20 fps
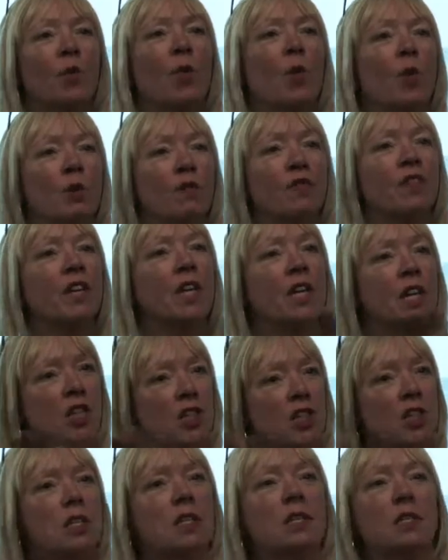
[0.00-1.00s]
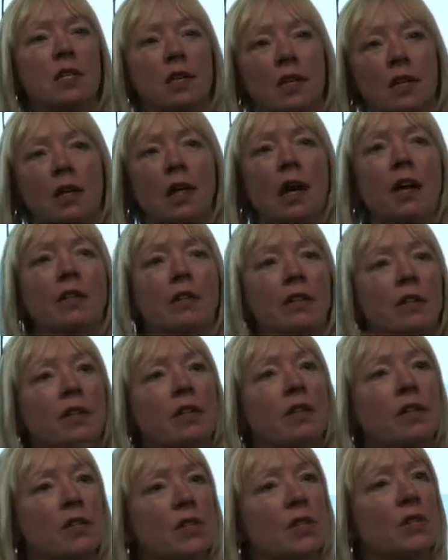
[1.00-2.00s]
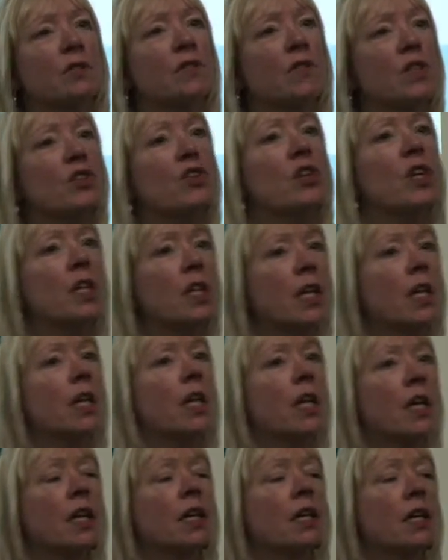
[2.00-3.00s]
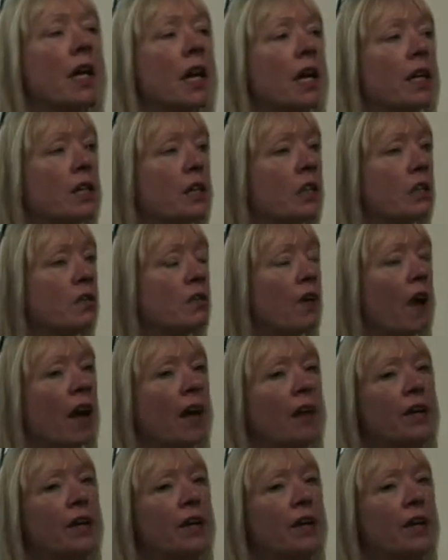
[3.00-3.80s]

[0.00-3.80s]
qualifications and the sort of the training kind of